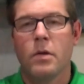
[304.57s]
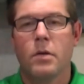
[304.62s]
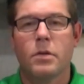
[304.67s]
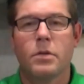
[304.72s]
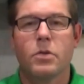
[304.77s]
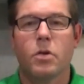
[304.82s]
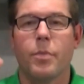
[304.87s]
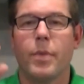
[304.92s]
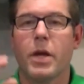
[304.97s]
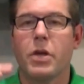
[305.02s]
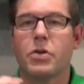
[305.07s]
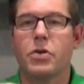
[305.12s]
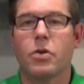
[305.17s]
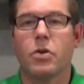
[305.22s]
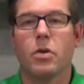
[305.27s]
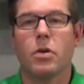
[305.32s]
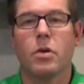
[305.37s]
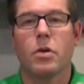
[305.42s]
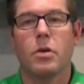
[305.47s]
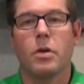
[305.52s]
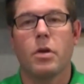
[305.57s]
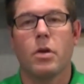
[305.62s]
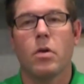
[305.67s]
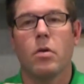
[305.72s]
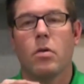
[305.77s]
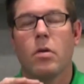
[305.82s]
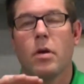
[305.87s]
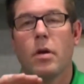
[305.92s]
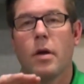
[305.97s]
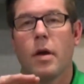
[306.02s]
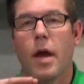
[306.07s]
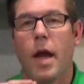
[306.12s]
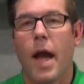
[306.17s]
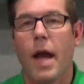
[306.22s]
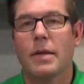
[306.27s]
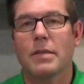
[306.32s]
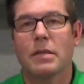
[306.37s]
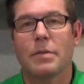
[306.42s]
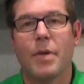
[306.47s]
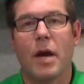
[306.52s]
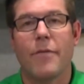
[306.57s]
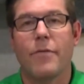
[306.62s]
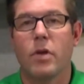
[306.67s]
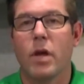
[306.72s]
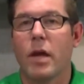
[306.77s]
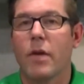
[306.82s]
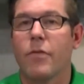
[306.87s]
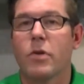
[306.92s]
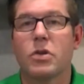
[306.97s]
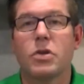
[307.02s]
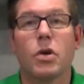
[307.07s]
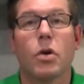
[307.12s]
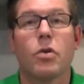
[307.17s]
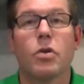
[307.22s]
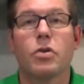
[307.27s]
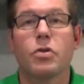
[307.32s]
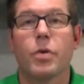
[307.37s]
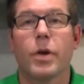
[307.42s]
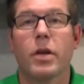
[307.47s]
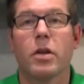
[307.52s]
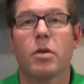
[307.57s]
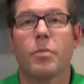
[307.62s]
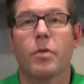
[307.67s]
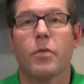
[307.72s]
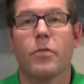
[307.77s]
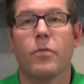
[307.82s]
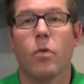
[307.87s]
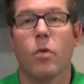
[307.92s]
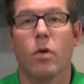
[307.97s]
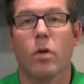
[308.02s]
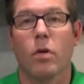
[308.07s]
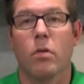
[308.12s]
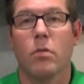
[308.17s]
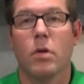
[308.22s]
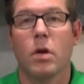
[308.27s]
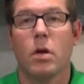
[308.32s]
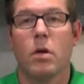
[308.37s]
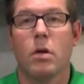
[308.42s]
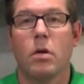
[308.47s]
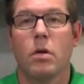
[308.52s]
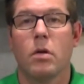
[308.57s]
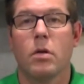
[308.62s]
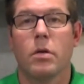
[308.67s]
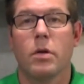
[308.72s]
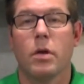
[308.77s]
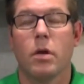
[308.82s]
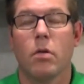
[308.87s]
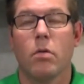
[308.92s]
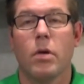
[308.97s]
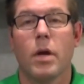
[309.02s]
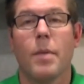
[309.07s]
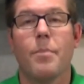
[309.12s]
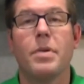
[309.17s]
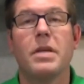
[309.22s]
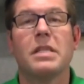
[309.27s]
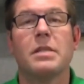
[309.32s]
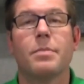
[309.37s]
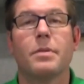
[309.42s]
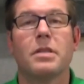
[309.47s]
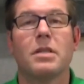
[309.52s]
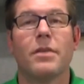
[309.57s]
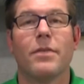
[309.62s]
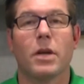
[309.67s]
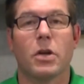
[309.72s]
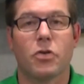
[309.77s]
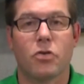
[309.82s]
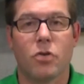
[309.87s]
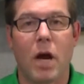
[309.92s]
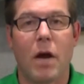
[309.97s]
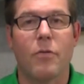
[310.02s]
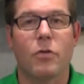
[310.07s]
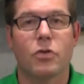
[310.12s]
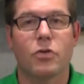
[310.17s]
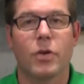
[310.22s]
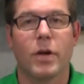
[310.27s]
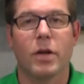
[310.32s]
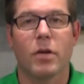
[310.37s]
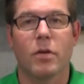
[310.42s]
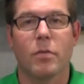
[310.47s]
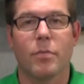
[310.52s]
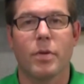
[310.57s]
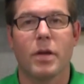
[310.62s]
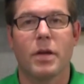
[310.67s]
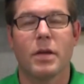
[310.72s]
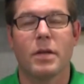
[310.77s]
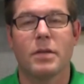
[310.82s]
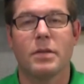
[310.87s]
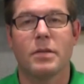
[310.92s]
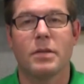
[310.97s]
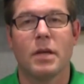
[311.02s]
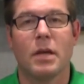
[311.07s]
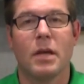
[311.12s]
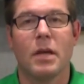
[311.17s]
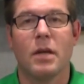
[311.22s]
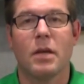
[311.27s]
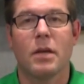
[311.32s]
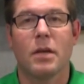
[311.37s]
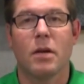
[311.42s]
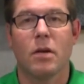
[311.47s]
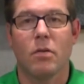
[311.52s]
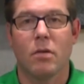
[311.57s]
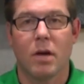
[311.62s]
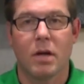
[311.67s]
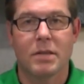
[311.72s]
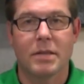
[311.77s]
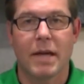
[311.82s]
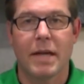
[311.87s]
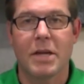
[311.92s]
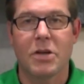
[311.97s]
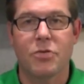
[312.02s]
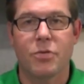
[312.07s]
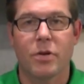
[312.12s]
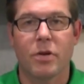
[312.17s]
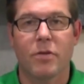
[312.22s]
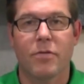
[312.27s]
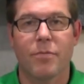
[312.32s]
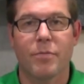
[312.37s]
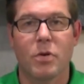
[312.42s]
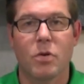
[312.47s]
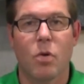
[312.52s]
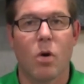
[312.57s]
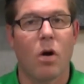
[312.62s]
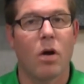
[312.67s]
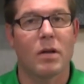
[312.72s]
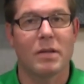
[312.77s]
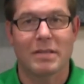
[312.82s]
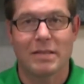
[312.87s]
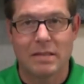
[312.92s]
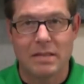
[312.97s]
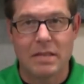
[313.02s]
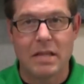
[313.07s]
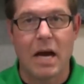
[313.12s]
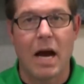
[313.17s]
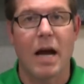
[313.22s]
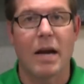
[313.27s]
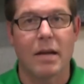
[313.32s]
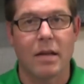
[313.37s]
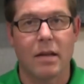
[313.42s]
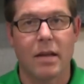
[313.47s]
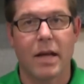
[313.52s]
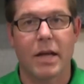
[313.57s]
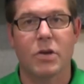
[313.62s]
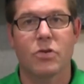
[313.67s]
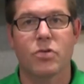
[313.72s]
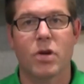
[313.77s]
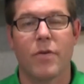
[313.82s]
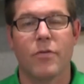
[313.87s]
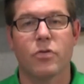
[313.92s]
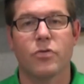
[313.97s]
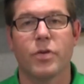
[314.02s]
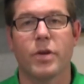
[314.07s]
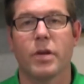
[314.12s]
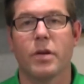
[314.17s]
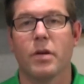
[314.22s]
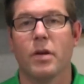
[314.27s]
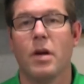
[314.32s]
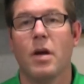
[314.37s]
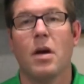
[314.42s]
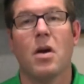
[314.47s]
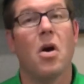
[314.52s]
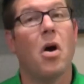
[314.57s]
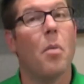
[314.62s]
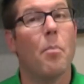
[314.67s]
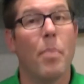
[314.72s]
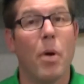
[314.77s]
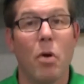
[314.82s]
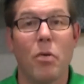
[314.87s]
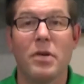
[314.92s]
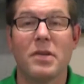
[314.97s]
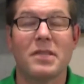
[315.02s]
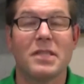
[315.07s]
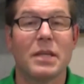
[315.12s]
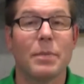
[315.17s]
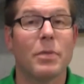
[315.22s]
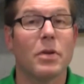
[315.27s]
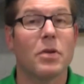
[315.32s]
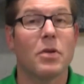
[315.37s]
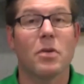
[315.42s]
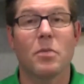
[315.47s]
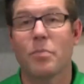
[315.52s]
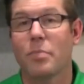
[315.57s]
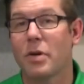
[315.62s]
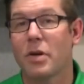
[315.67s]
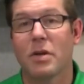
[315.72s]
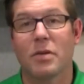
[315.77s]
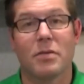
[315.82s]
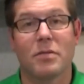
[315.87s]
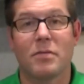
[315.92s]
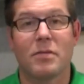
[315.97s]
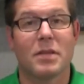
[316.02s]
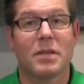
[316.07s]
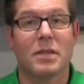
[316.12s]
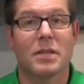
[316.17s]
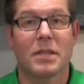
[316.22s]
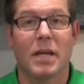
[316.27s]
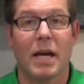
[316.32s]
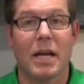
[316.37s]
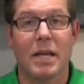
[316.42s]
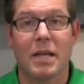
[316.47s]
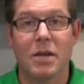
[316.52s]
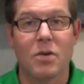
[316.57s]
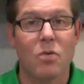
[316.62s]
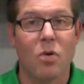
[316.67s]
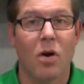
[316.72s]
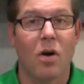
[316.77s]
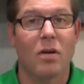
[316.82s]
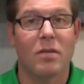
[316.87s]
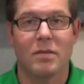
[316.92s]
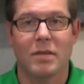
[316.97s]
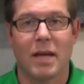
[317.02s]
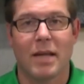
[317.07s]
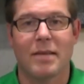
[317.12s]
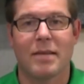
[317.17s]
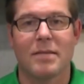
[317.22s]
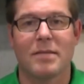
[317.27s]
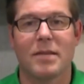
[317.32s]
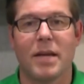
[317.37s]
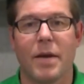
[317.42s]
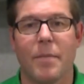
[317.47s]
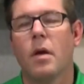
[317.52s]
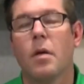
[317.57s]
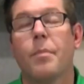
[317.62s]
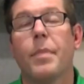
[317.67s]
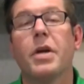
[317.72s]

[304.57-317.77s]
So make sure, you know, ask them, have you ever towed a trailer before? You know, and be specific, travel trailer, because, you know, a tiny trailer from U-Haul is not like a travel trailer. A boat is similar, but a tiny U-Haul, not the same.